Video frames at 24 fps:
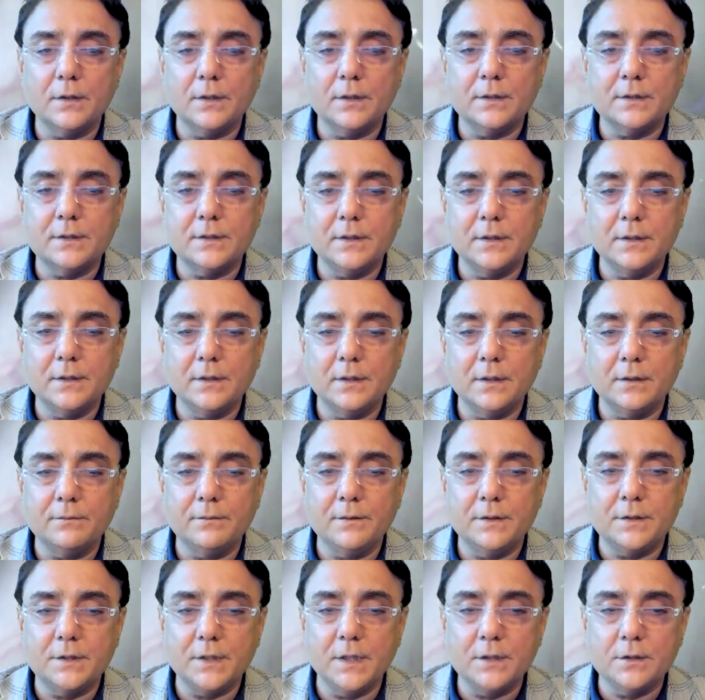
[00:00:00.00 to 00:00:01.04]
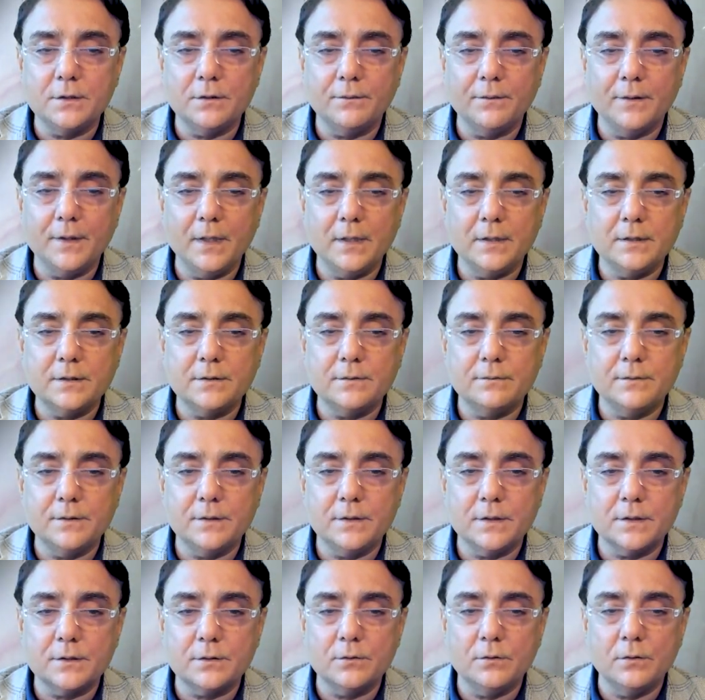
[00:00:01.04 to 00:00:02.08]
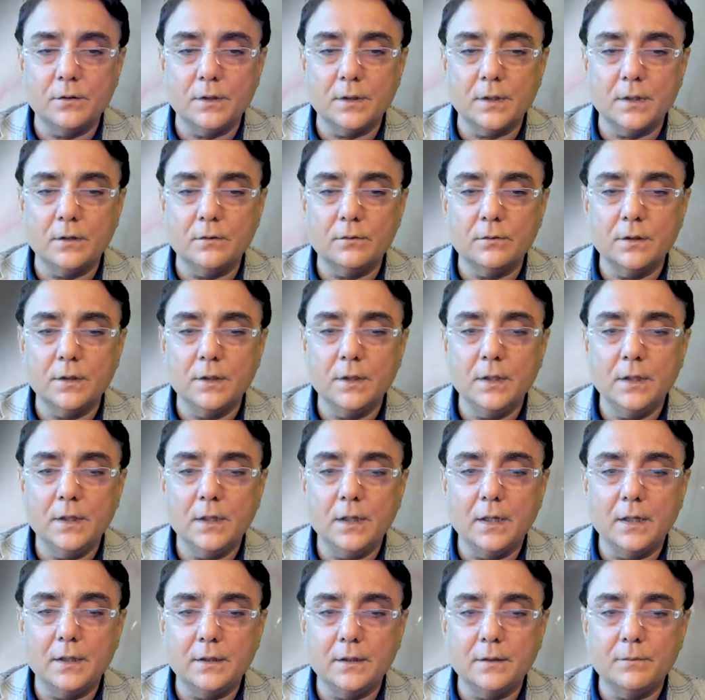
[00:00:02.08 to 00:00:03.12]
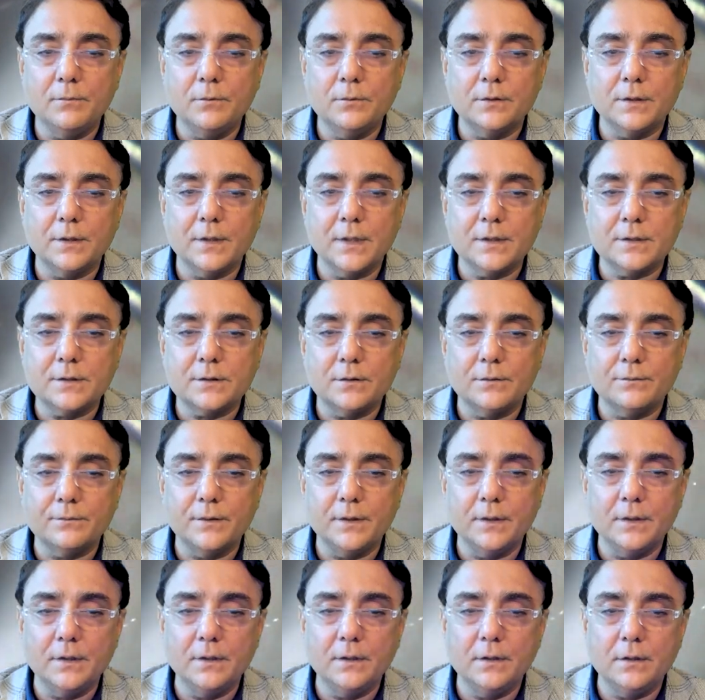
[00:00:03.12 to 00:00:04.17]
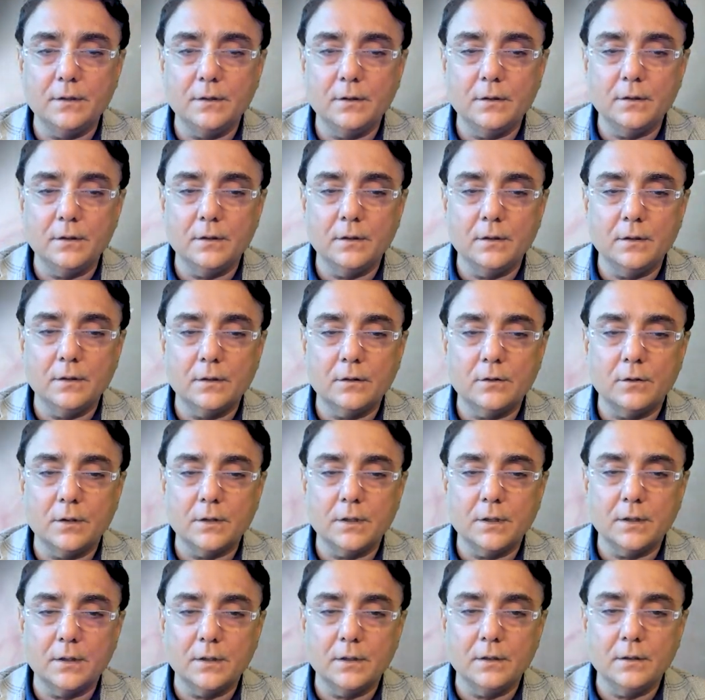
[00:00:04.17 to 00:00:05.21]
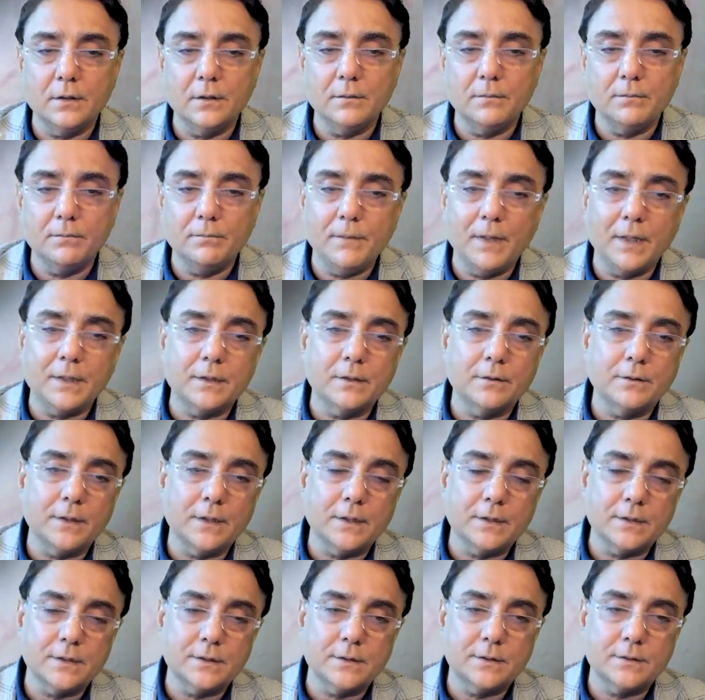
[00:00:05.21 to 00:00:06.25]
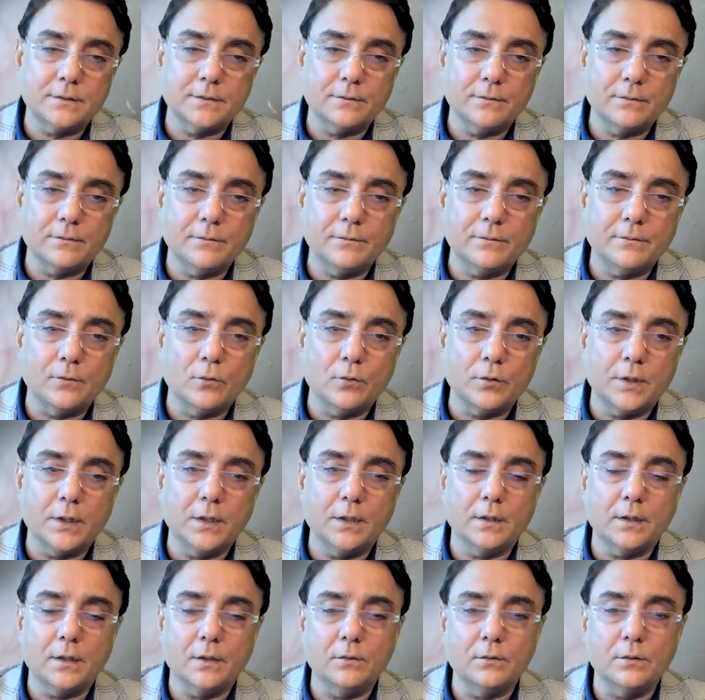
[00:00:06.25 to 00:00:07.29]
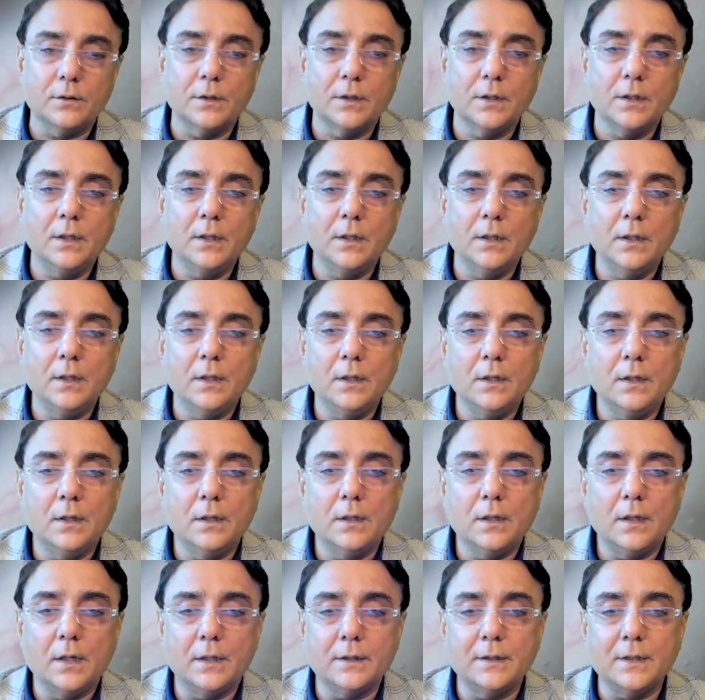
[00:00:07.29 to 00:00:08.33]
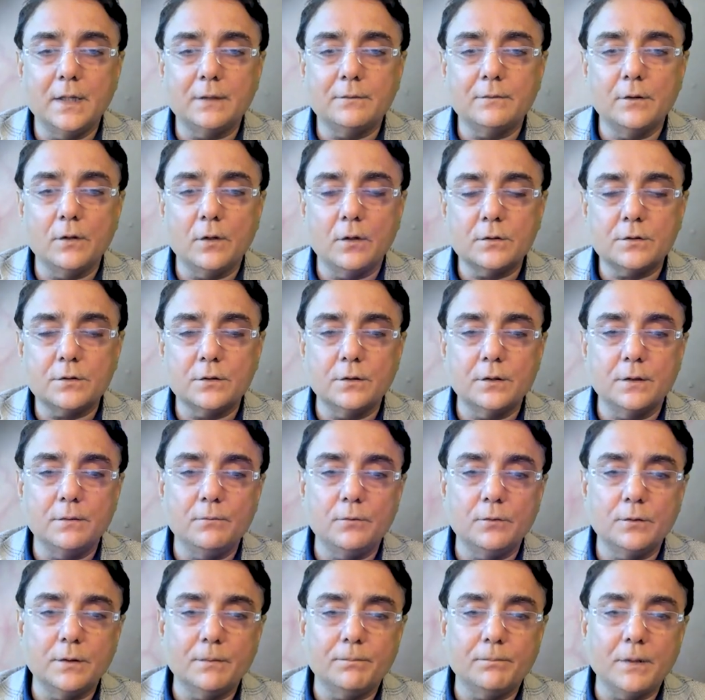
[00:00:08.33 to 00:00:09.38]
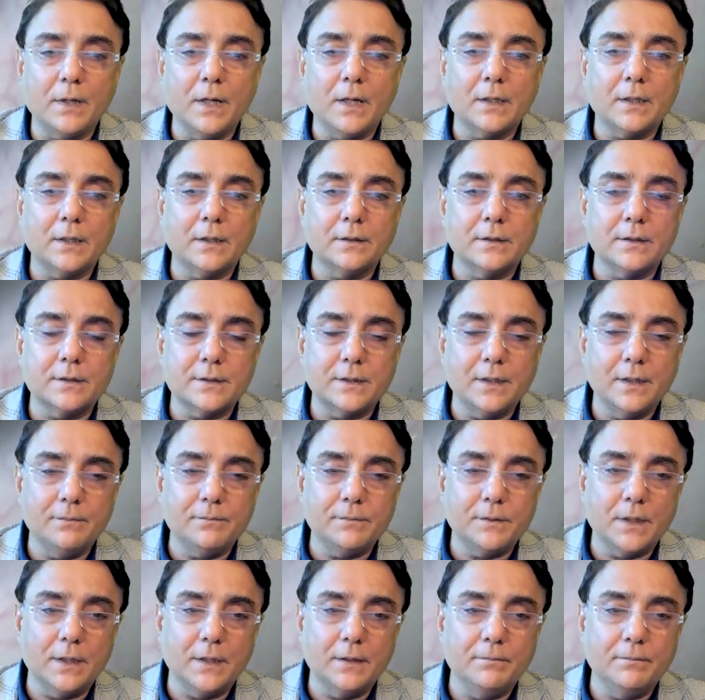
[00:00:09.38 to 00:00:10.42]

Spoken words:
see that we change of hands, we just go around and remove the rest of the cortical matter that is floating around, and that will also remove the plaque at the same time.